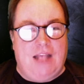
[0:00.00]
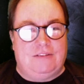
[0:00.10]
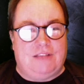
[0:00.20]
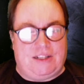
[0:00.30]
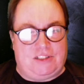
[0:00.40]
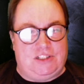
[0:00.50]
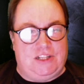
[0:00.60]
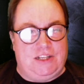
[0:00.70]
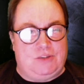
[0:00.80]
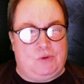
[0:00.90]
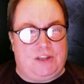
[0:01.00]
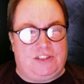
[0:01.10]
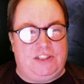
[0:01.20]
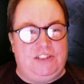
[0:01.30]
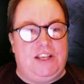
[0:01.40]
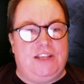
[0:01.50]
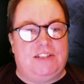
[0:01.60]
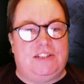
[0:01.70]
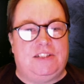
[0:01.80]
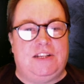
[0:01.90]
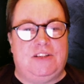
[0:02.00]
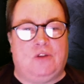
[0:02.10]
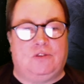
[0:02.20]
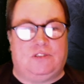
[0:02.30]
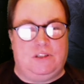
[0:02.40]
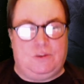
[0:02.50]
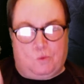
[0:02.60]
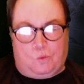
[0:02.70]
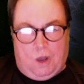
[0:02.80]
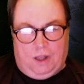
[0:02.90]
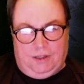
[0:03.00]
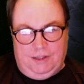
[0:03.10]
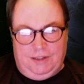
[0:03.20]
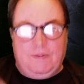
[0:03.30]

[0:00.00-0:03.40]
That's today's questions. Yesterday's answers. 1.